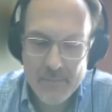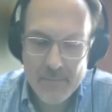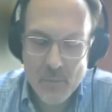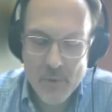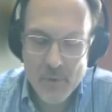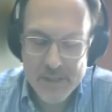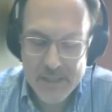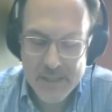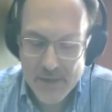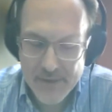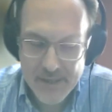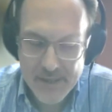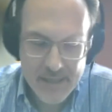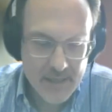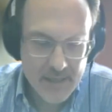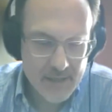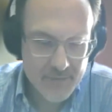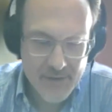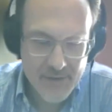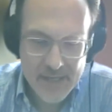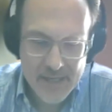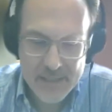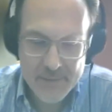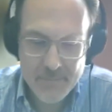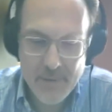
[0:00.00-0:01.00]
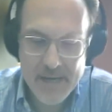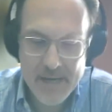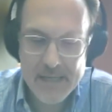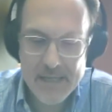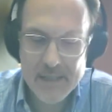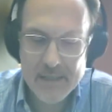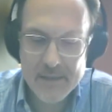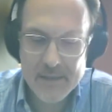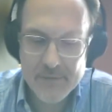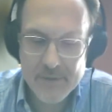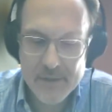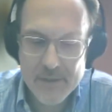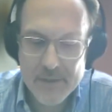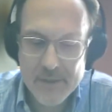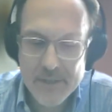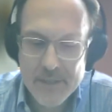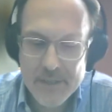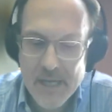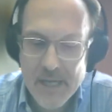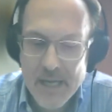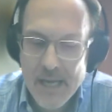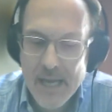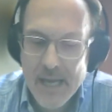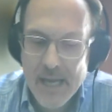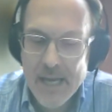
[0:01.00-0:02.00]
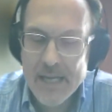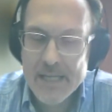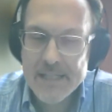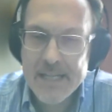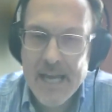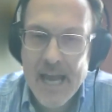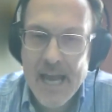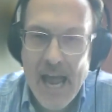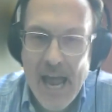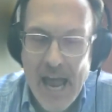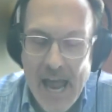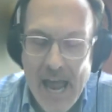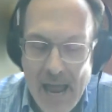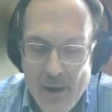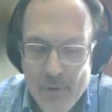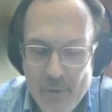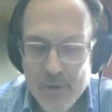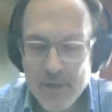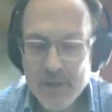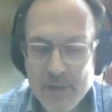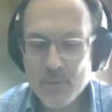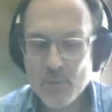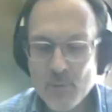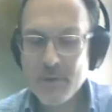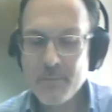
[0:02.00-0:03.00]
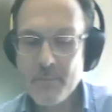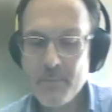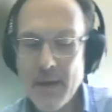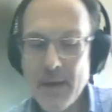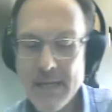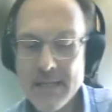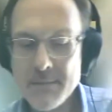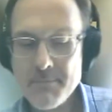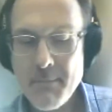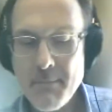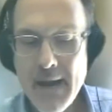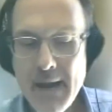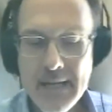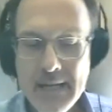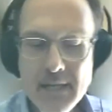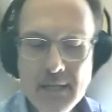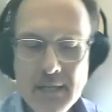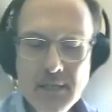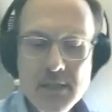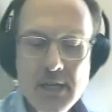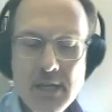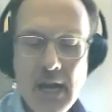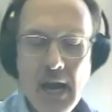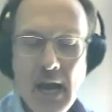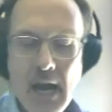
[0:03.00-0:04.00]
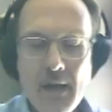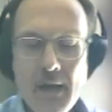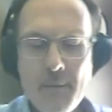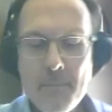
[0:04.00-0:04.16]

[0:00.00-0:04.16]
which I think affects many of us, is how can we best manage